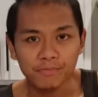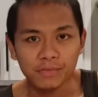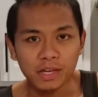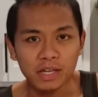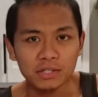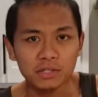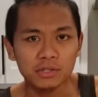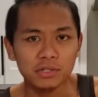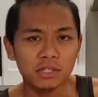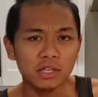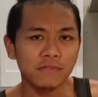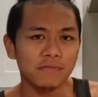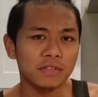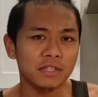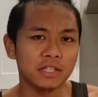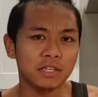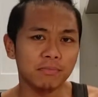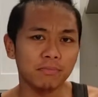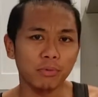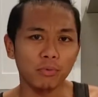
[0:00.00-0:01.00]
Get yourself a
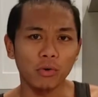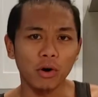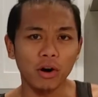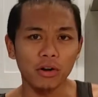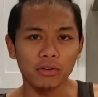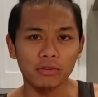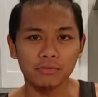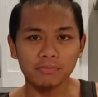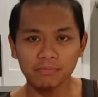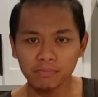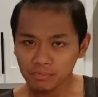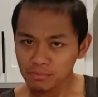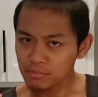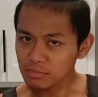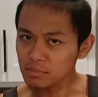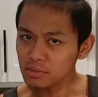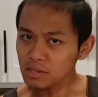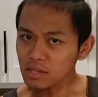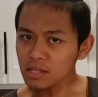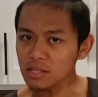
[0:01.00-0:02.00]
sip of water,
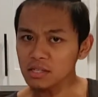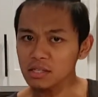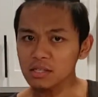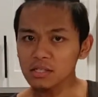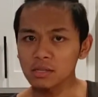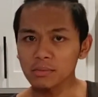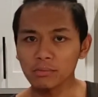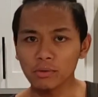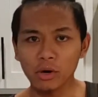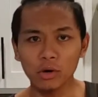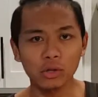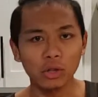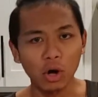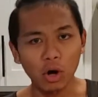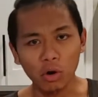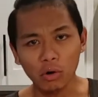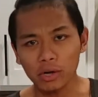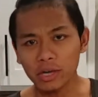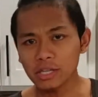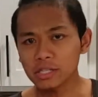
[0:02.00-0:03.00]
some good
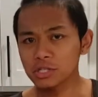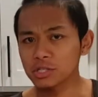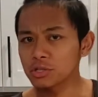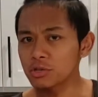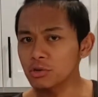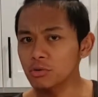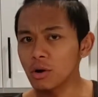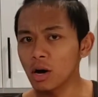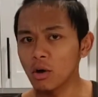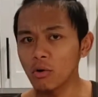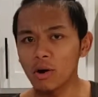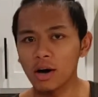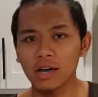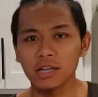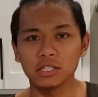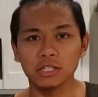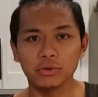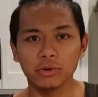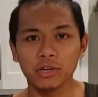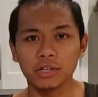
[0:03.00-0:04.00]
old H2O
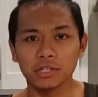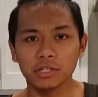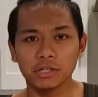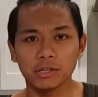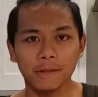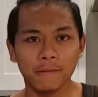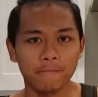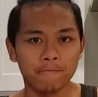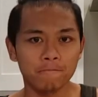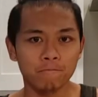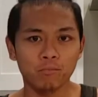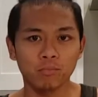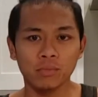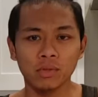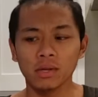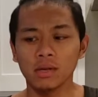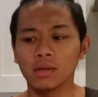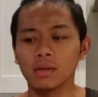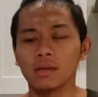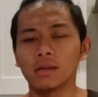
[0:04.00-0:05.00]
hydration.
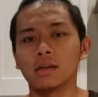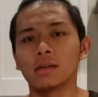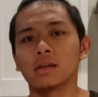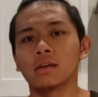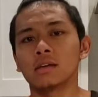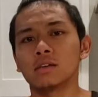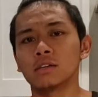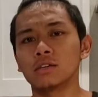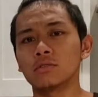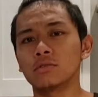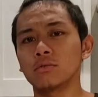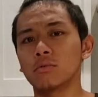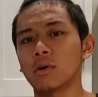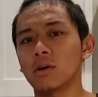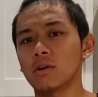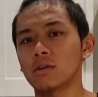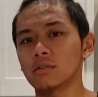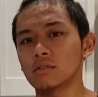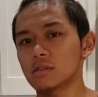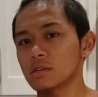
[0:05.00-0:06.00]
You
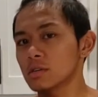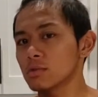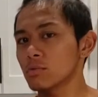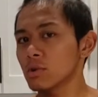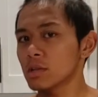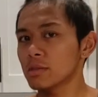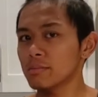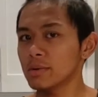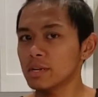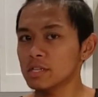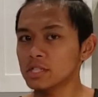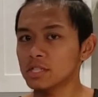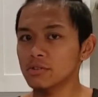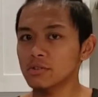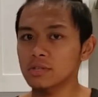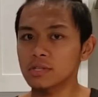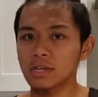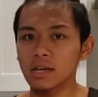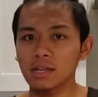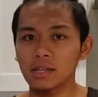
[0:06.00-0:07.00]
want to make sure you're
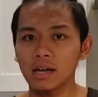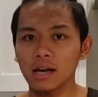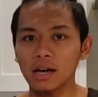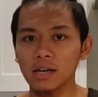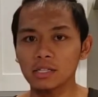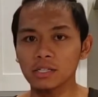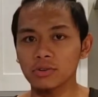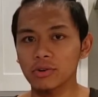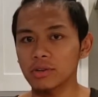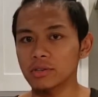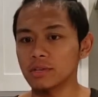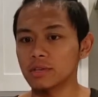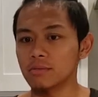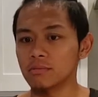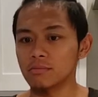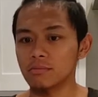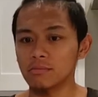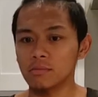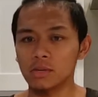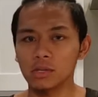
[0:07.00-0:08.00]
staying hydrated,
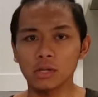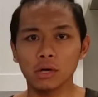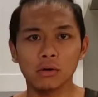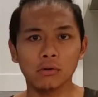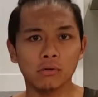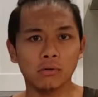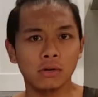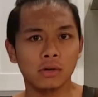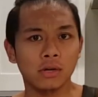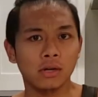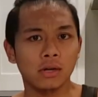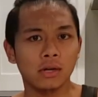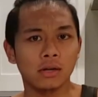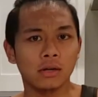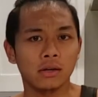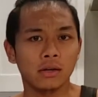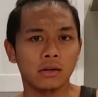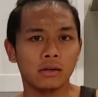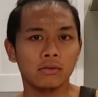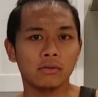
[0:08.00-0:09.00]
you know?
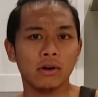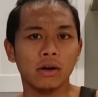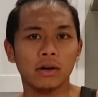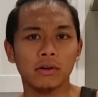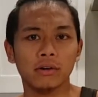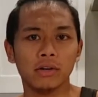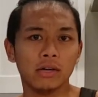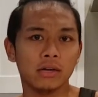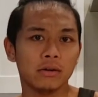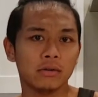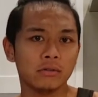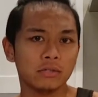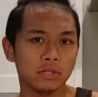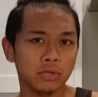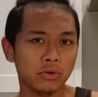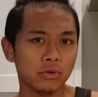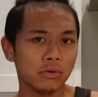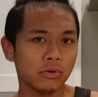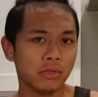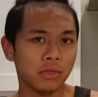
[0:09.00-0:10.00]
You're out here
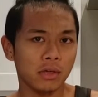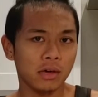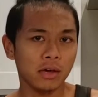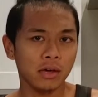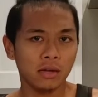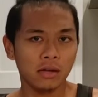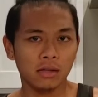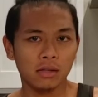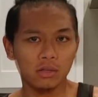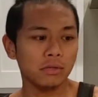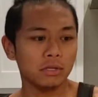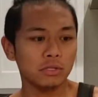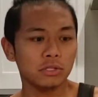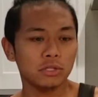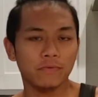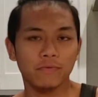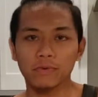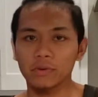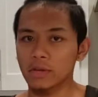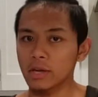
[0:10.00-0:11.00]
doing your thing, and you just
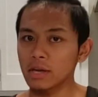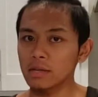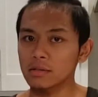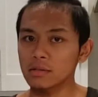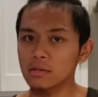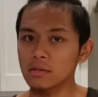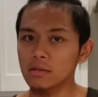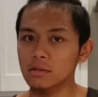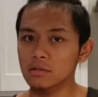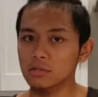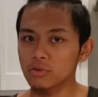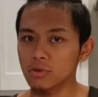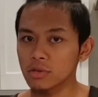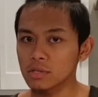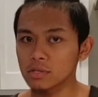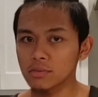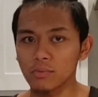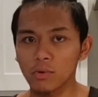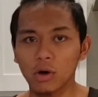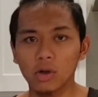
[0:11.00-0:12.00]
forget to drink
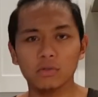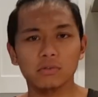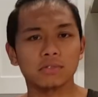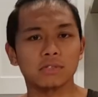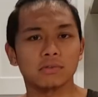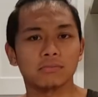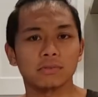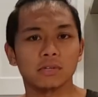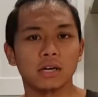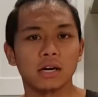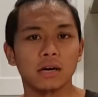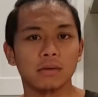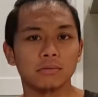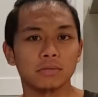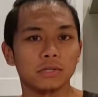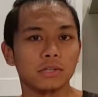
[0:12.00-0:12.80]
some water sometimes, you